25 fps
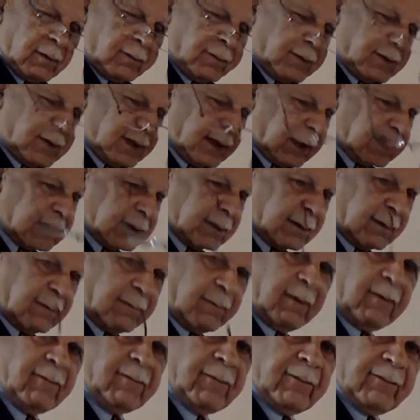production
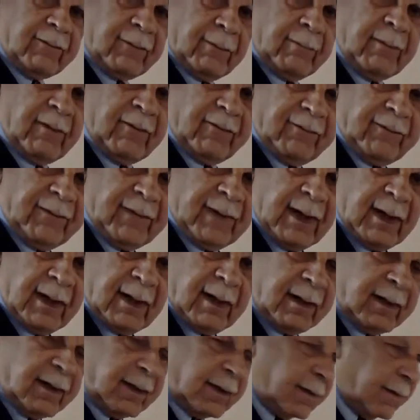from a
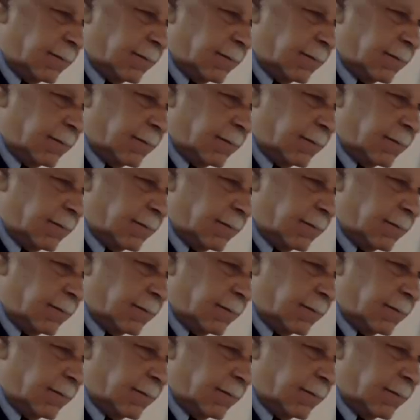field.